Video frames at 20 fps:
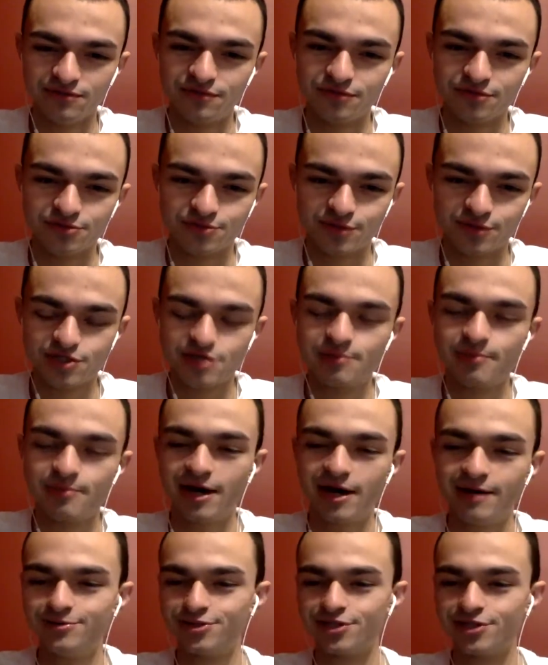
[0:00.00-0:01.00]

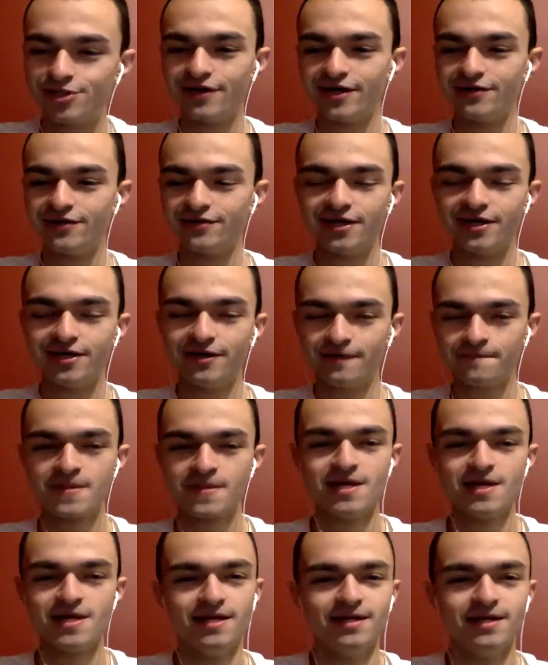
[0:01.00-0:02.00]
Shout out
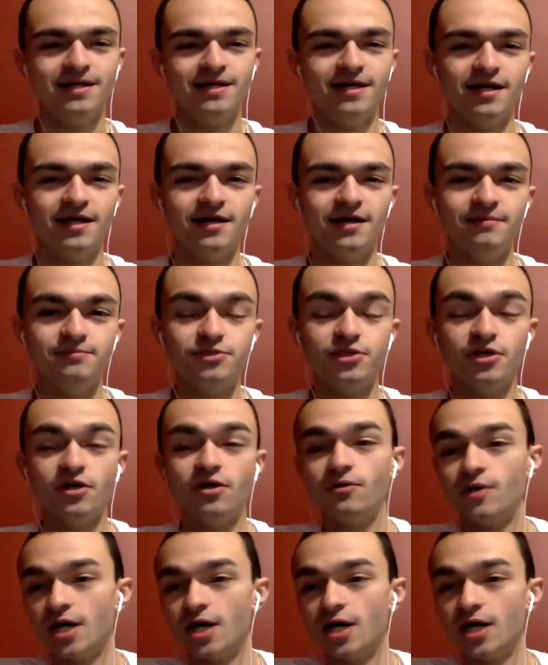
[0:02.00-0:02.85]
there. So